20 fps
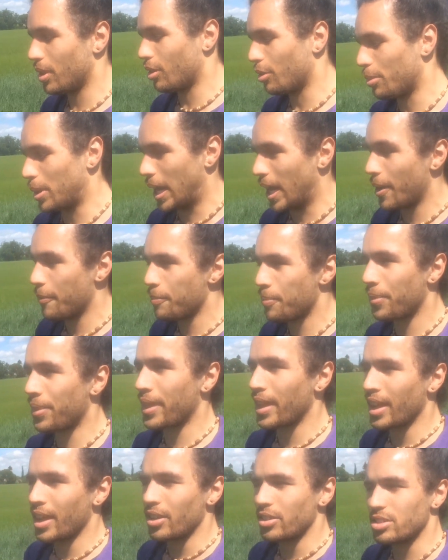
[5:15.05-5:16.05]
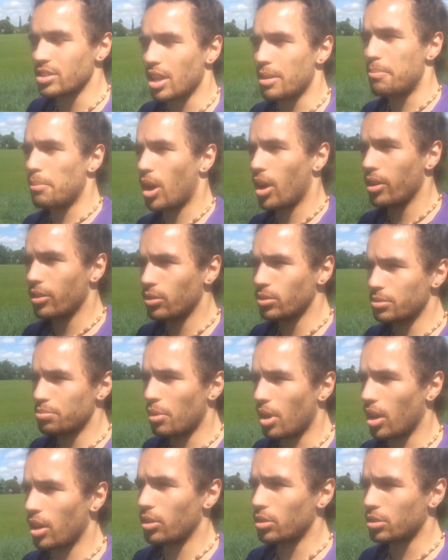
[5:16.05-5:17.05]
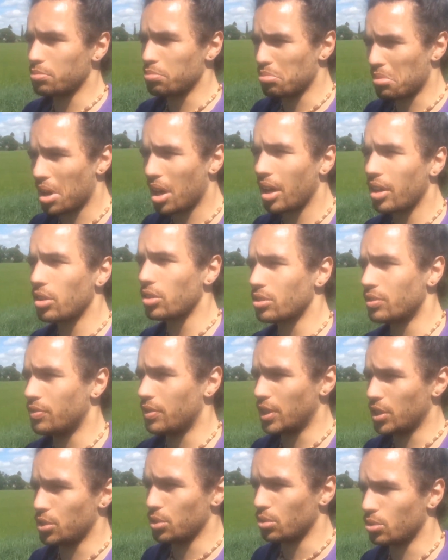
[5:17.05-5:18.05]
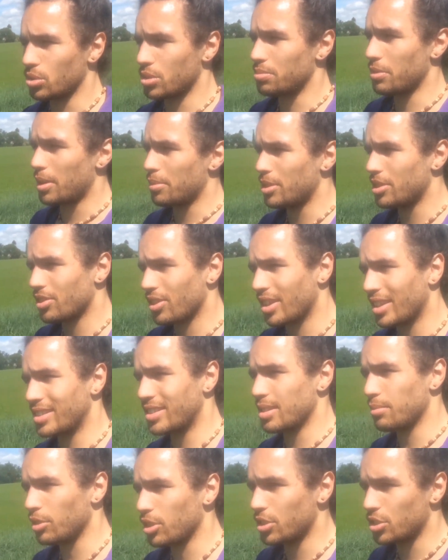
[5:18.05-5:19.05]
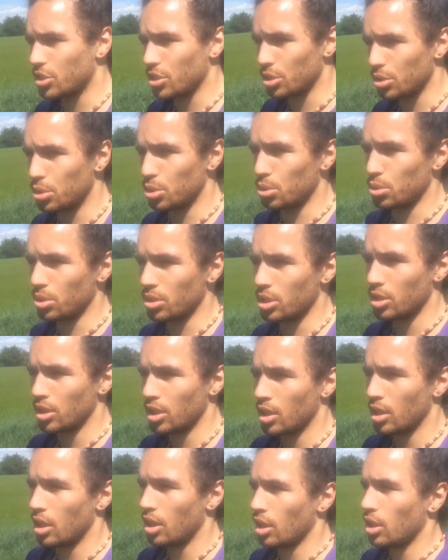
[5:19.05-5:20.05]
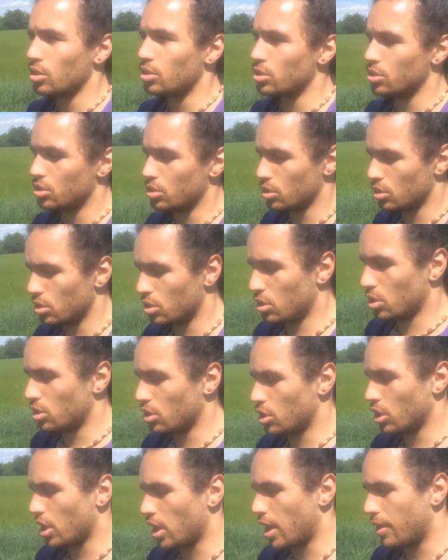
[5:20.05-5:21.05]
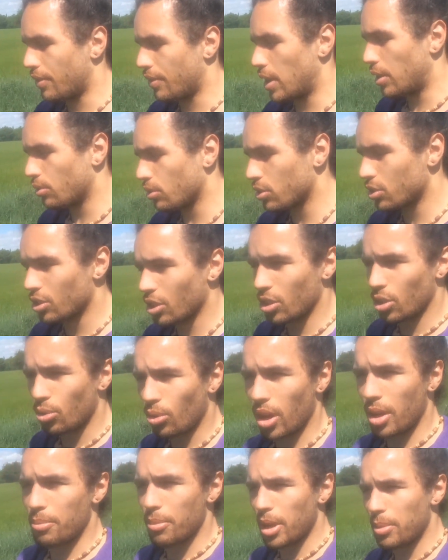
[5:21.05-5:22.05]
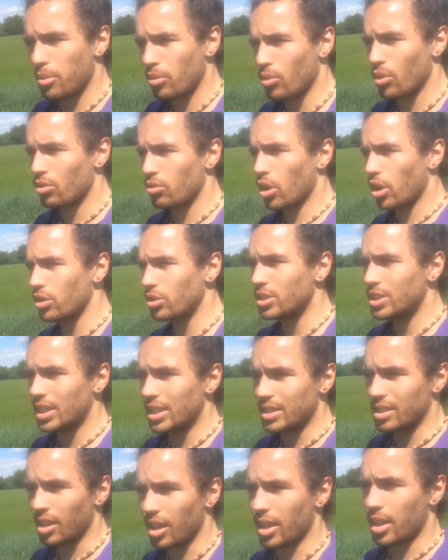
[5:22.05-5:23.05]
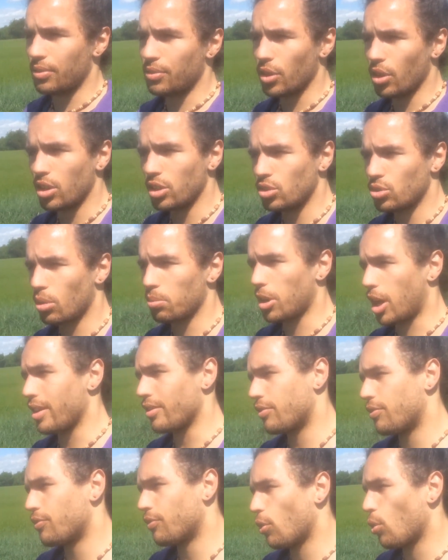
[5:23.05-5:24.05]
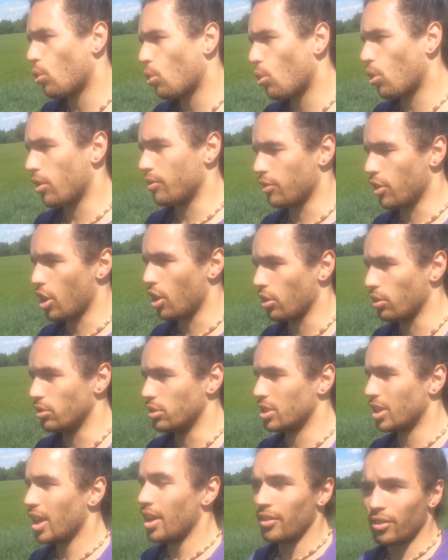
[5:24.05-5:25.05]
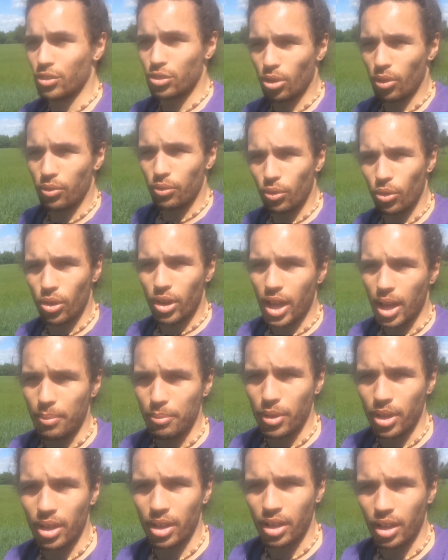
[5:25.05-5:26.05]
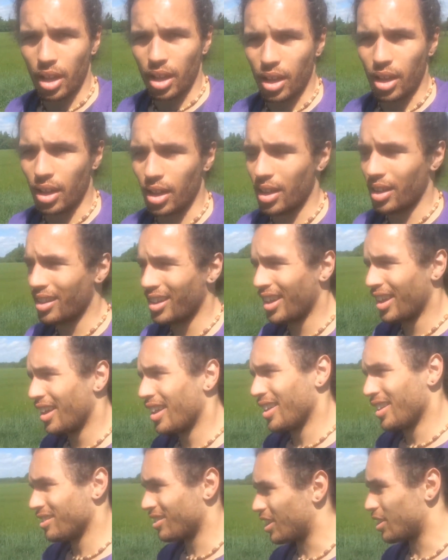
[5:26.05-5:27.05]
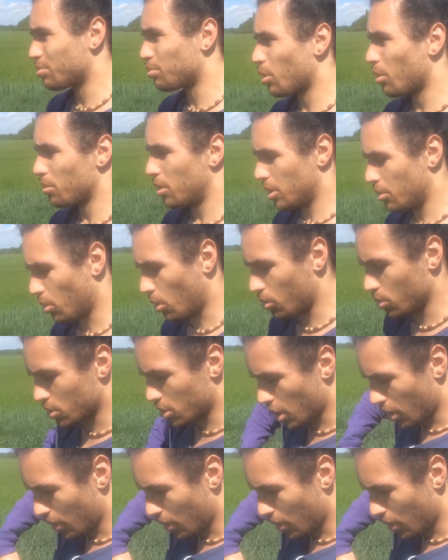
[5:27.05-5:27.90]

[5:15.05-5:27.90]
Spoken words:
a little bit. It was like mild visuals, maybe something similar to if anyone's done Hawaiian Baby Red Rose, it's like if you only drop like 4 of those. If you drop 4 of them, that's probably what was